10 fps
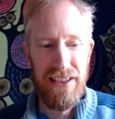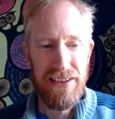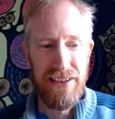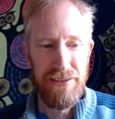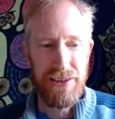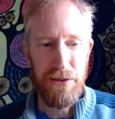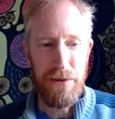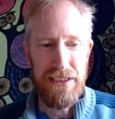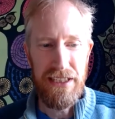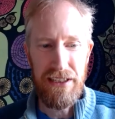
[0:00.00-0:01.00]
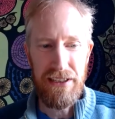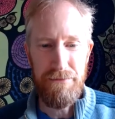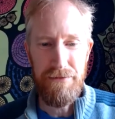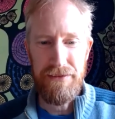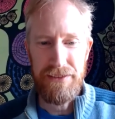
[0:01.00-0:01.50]
So there are
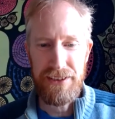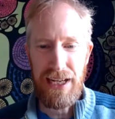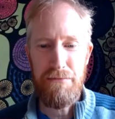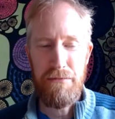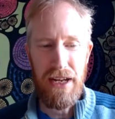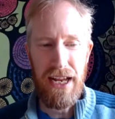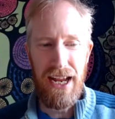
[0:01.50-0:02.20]
some